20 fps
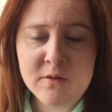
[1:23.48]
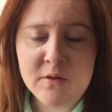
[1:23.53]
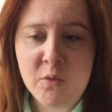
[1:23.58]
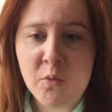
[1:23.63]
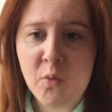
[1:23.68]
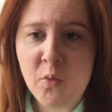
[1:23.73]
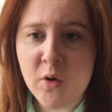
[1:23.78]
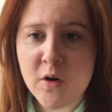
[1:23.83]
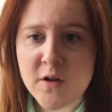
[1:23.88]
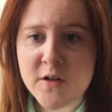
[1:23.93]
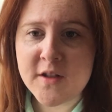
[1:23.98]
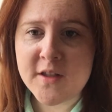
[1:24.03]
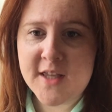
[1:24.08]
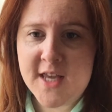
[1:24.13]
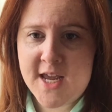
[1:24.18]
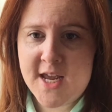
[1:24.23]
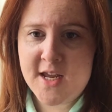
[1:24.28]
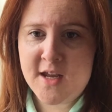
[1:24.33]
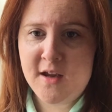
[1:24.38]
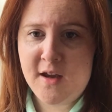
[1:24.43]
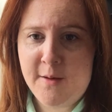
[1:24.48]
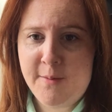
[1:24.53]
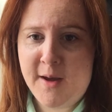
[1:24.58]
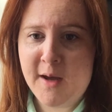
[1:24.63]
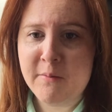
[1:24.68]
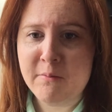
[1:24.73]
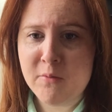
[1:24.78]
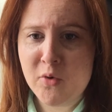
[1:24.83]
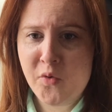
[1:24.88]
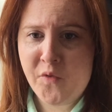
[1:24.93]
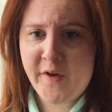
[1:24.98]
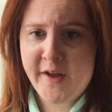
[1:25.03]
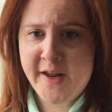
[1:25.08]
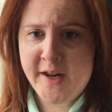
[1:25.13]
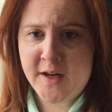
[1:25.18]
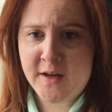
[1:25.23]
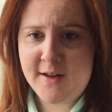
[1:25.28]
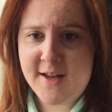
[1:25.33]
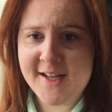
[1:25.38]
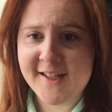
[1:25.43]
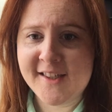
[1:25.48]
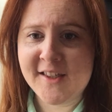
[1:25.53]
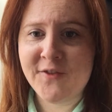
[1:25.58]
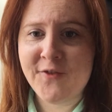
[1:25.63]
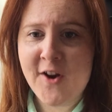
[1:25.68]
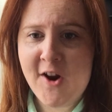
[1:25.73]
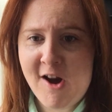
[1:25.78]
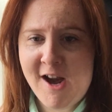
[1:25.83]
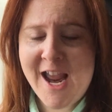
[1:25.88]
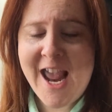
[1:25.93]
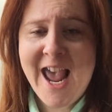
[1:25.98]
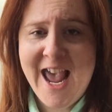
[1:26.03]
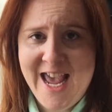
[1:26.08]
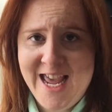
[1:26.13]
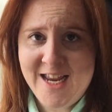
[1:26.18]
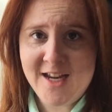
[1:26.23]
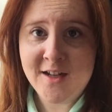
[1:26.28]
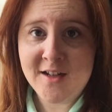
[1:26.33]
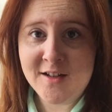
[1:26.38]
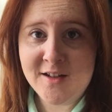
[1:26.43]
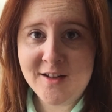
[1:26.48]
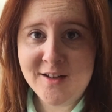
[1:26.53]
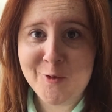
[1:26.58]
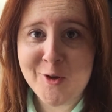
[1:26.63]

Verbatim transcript: The worst thing about moving is the very end,